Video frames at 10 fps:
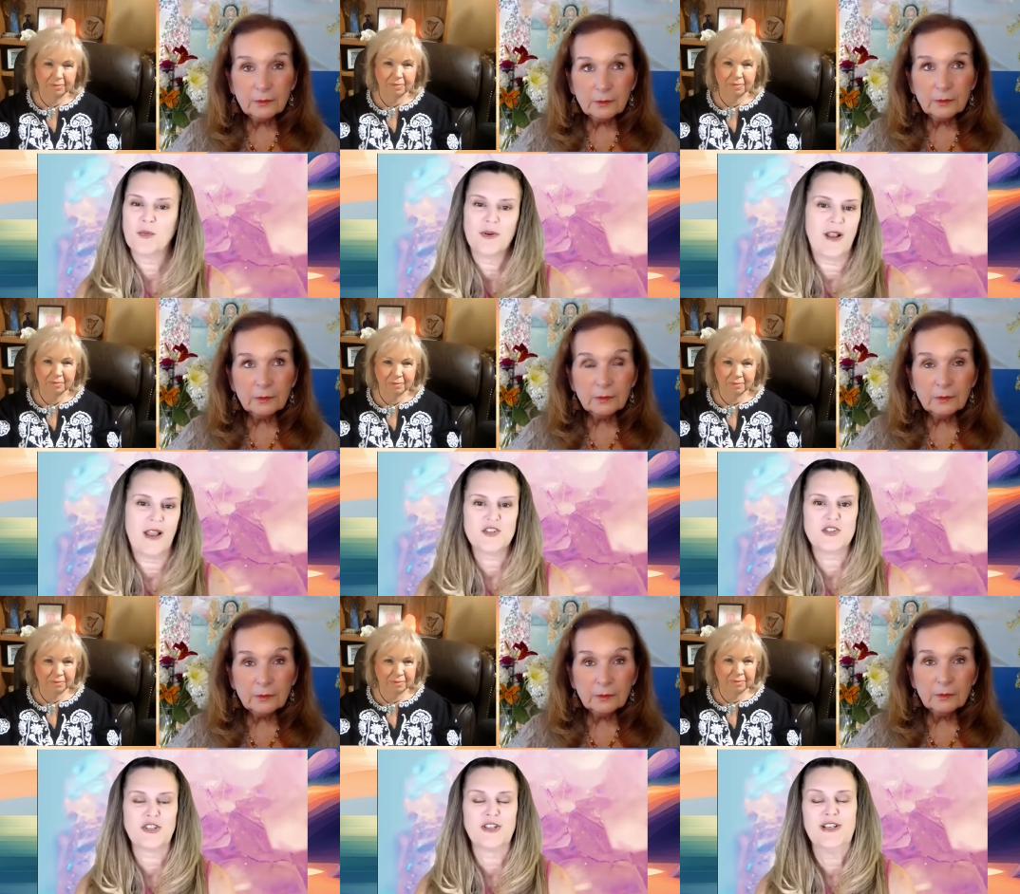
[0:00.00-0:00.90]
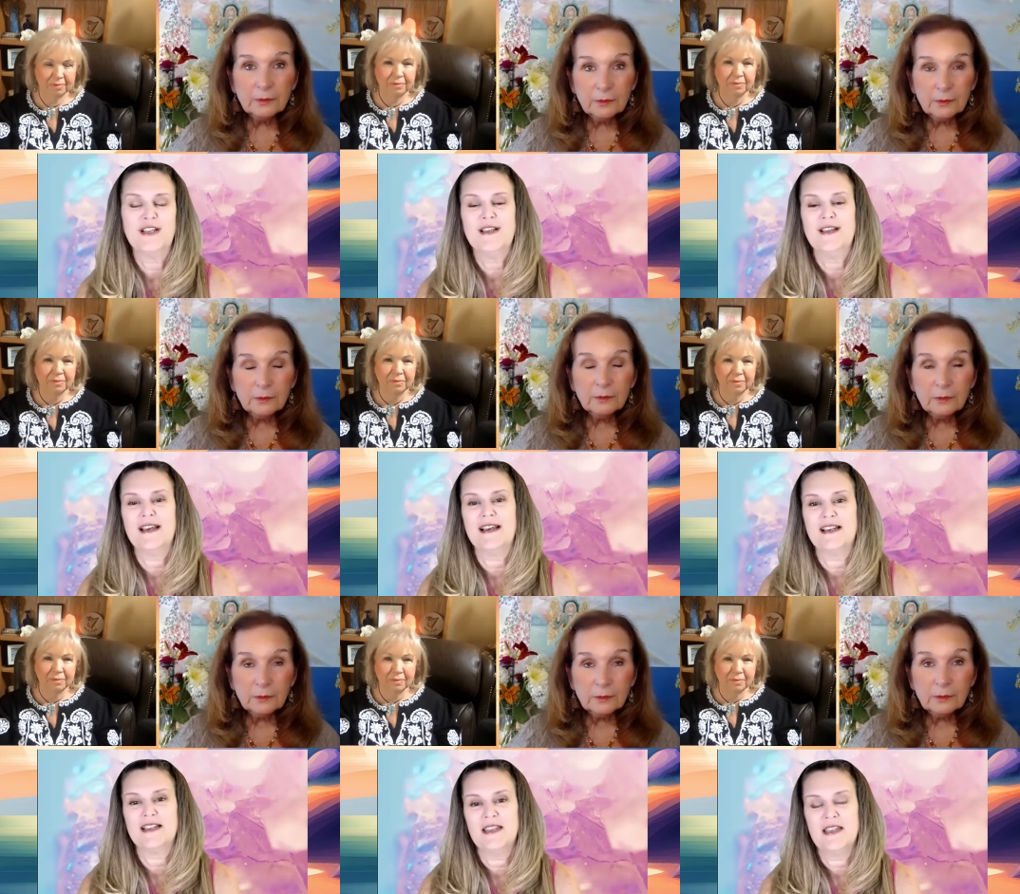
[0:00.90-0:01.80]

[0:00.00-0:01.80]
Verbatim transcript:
Speaker 1: We're not sure, uh, and